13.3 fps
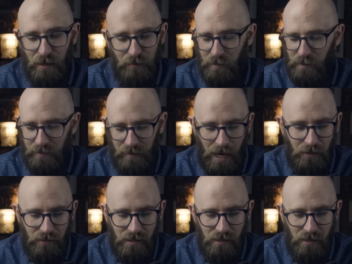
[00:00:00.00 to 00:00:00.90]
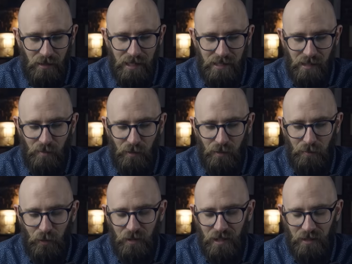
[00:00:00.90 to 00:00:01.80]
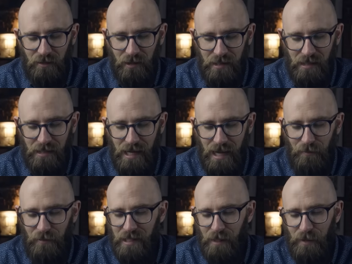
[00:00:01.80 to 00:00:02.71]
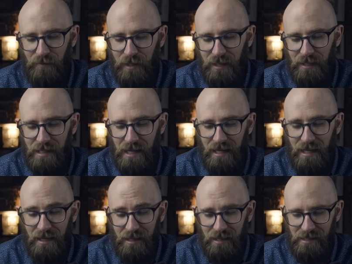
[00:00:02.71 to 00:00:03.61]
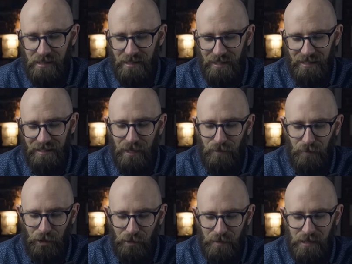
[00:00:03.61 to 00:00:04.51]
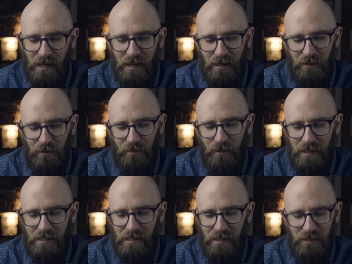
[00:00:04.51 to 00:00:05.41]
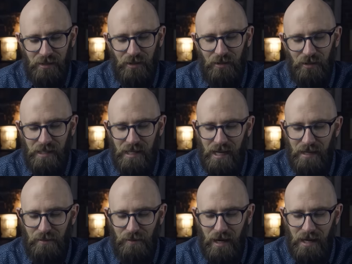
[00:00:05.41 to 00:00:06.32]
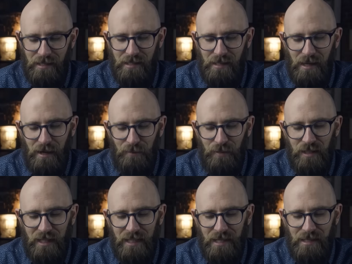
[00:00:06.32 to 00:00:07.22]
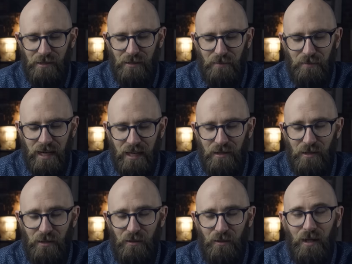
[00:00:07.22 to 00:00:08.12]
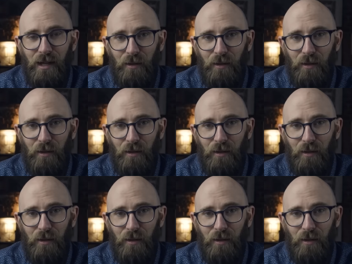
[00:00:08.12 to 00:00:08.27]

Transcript: Over 1,000 new letters were reported across the state, with some even containing arsenic in the envelopes. Not quite as hardcore as anthrax, but I guess you make do